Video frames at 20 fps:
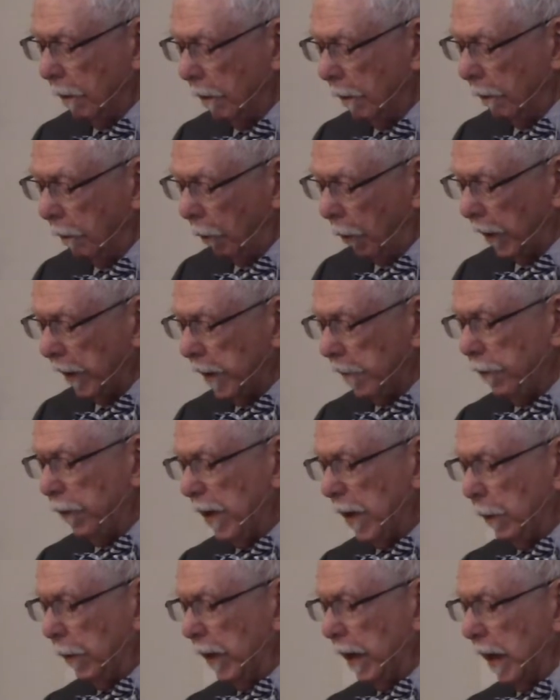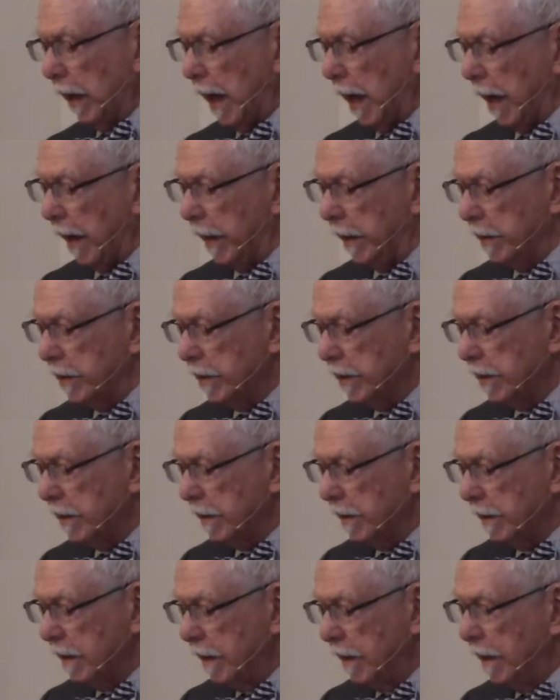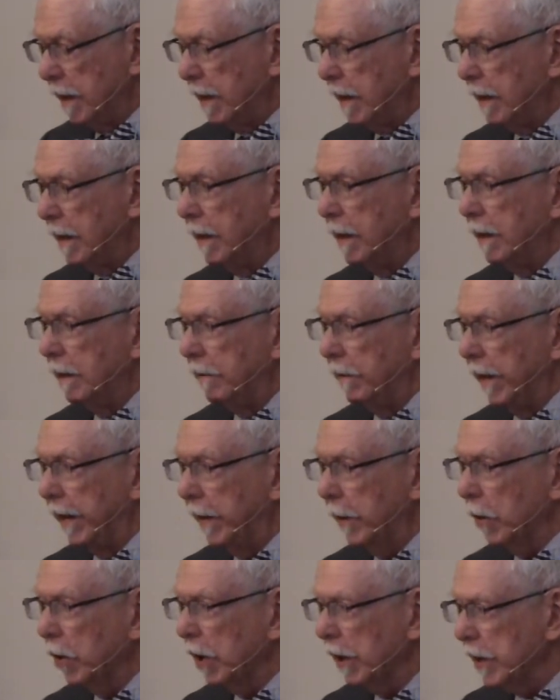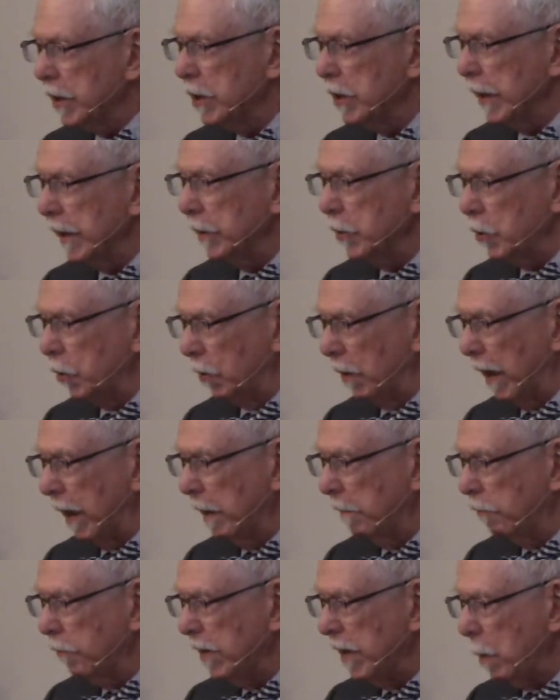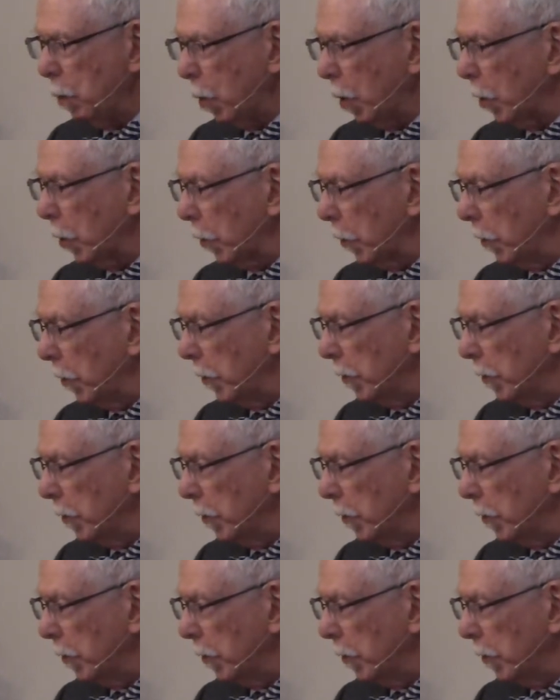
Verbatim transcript: What if we realize they are listening to every word?